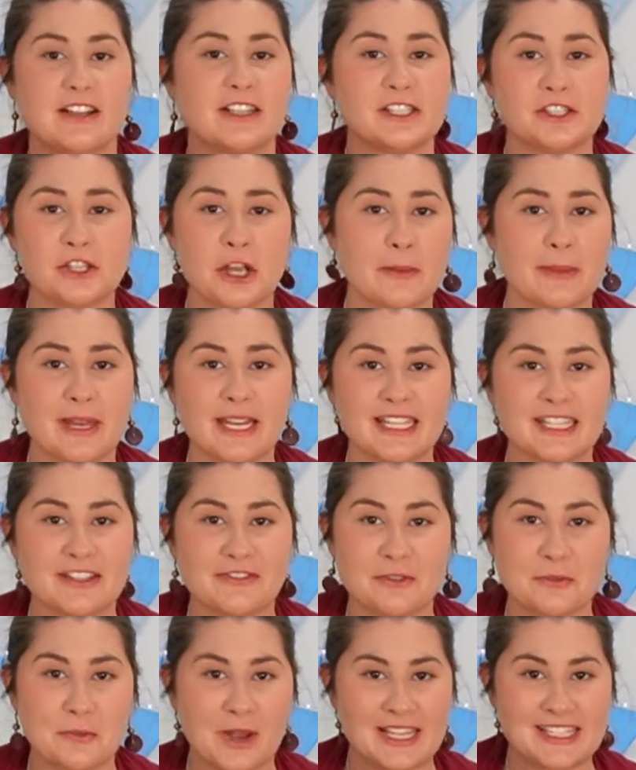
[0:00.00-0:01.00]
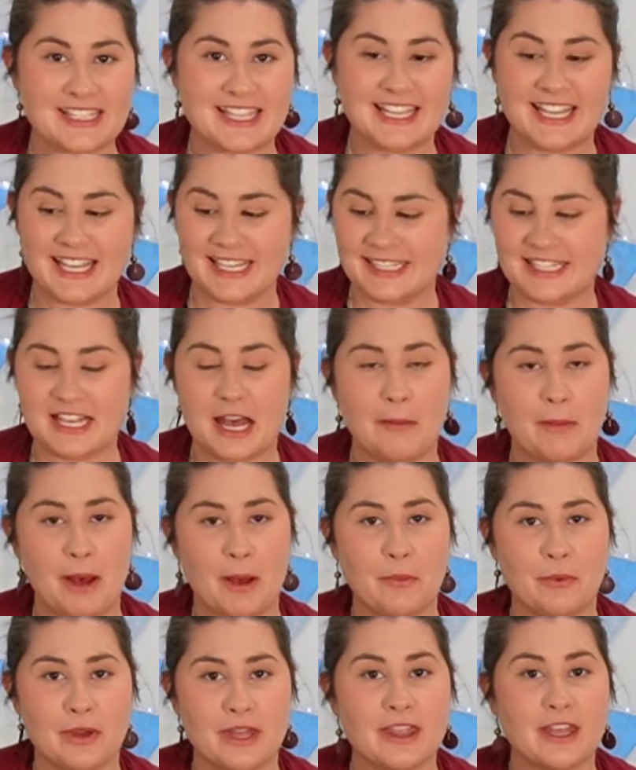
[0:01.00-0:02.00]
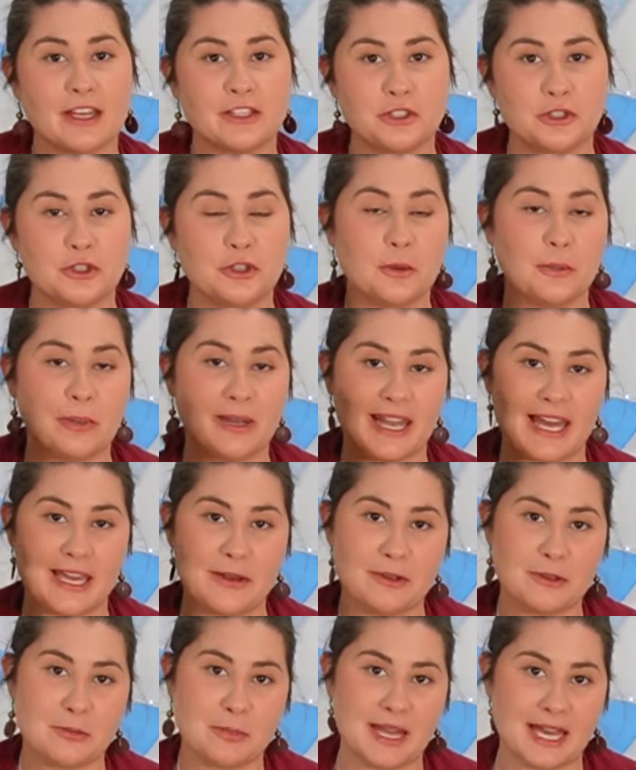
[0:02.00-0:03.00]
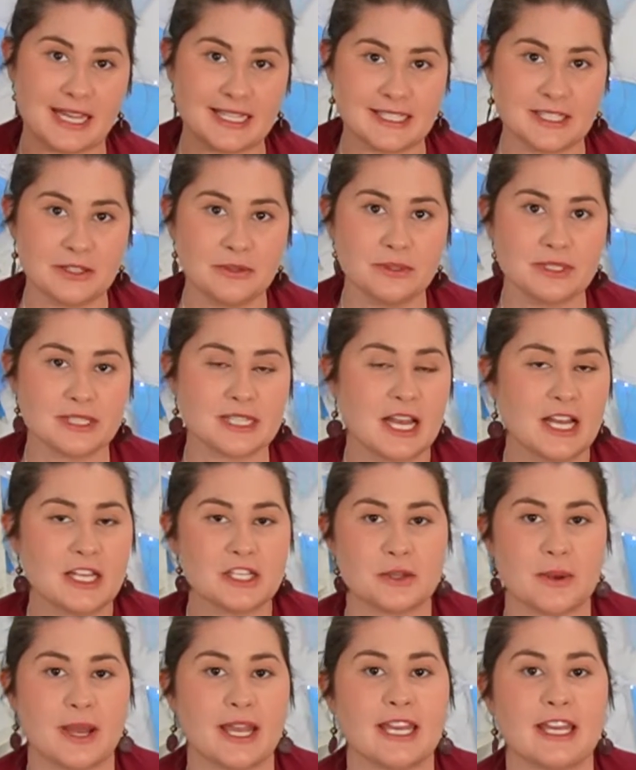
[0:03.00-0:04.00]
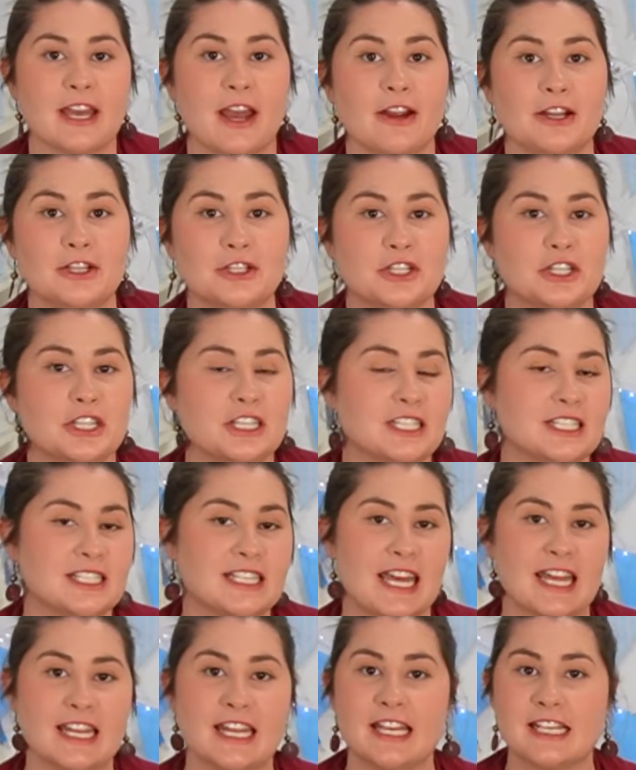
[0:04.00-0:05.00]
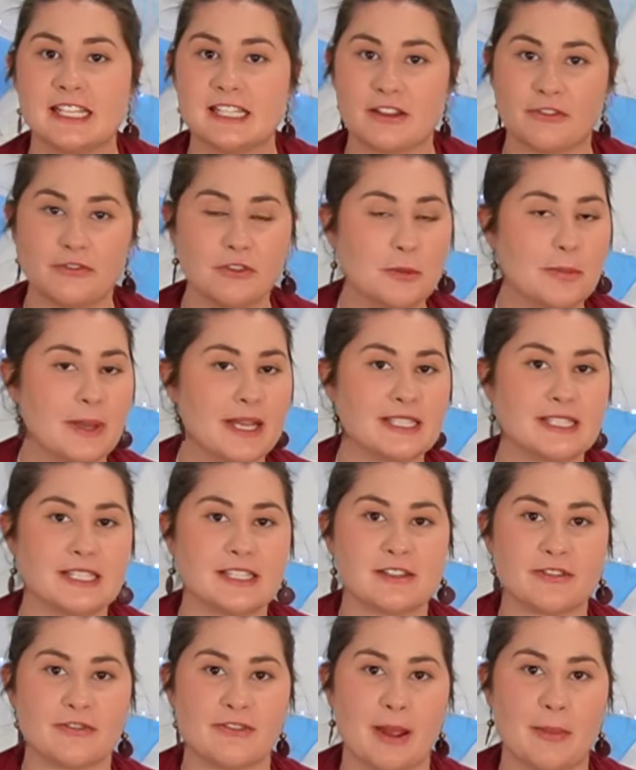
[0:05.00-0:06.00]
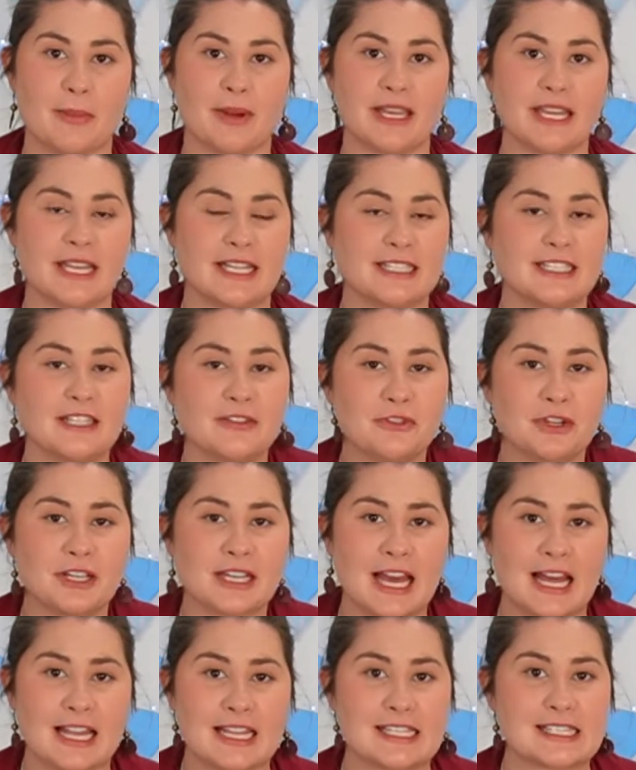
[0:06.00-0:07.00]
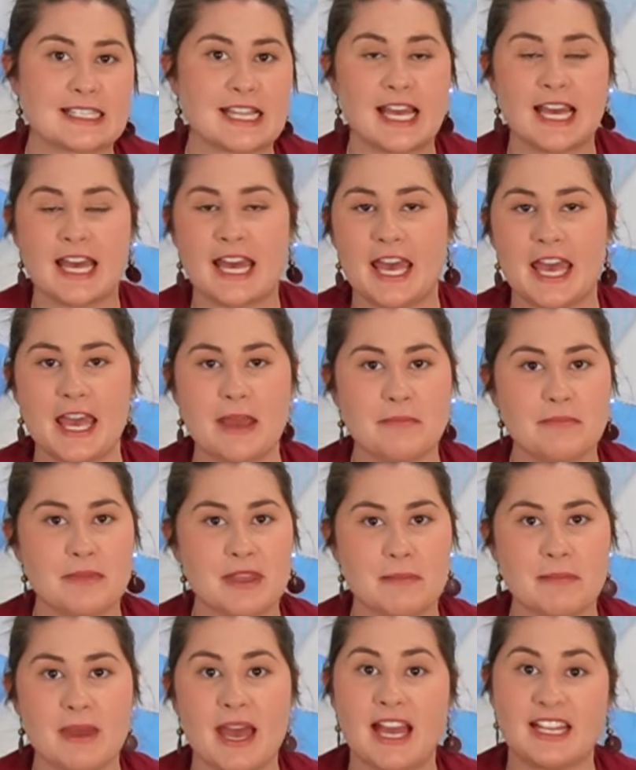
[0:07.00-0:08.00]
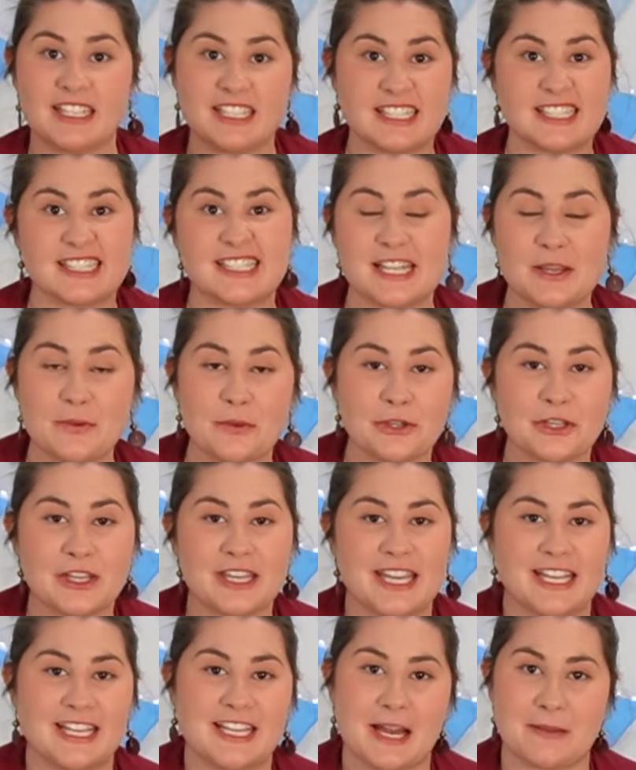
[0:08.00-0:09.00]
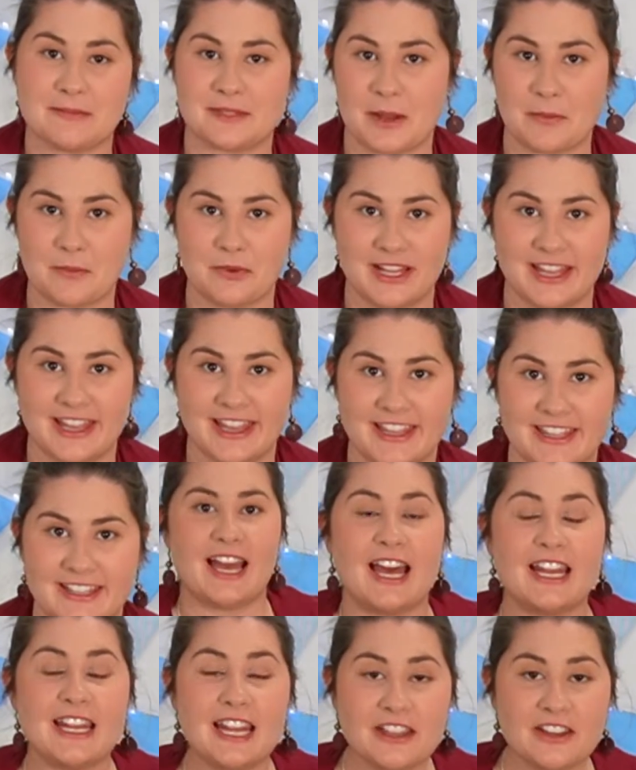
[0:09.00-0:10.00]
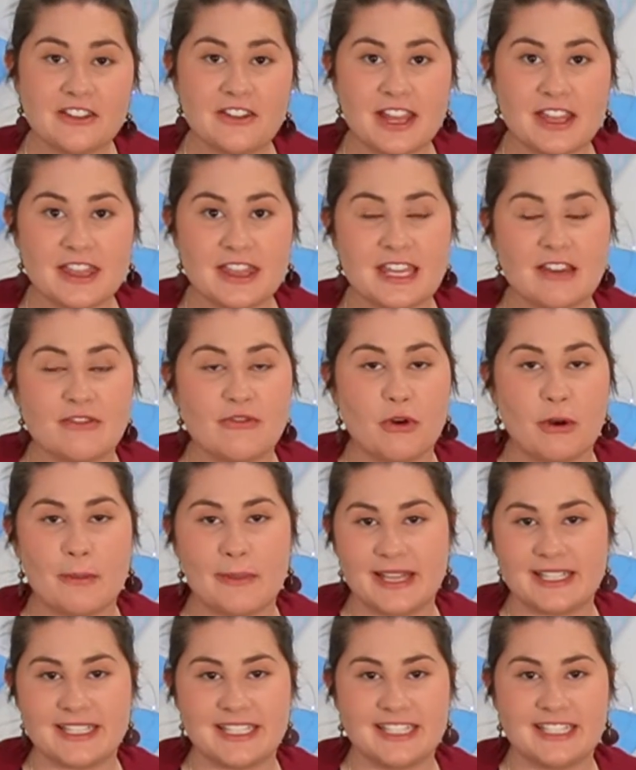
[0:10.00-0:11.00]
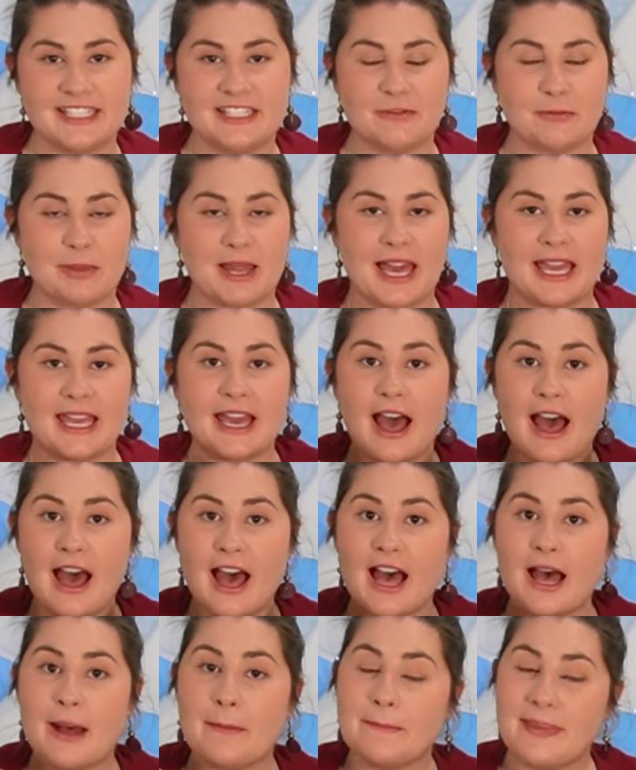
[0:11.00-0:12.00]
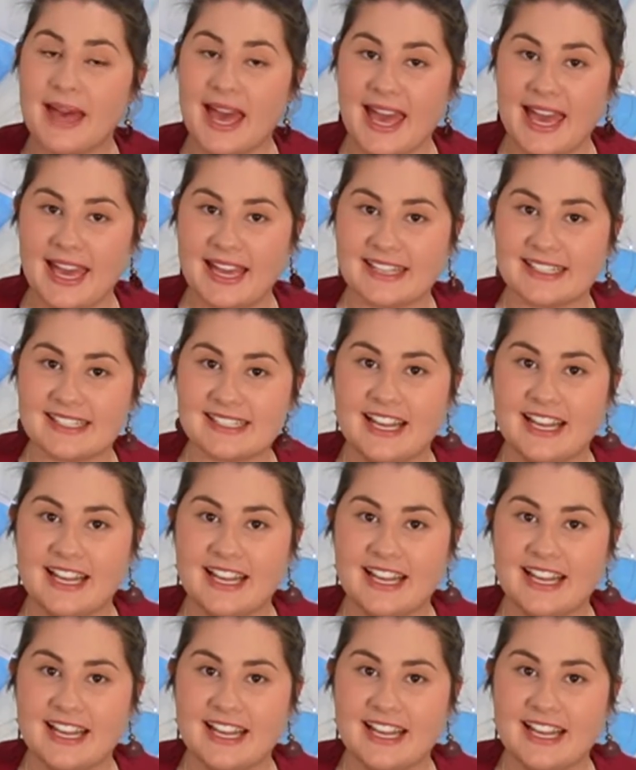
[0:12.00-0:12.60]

are so many different ways that kids come up with to play with play silks, so I encourage you to just get a few pieces of fabric in different colours, hem them, and just see what your kid comes up with. Another great thing for imaginative play are bags.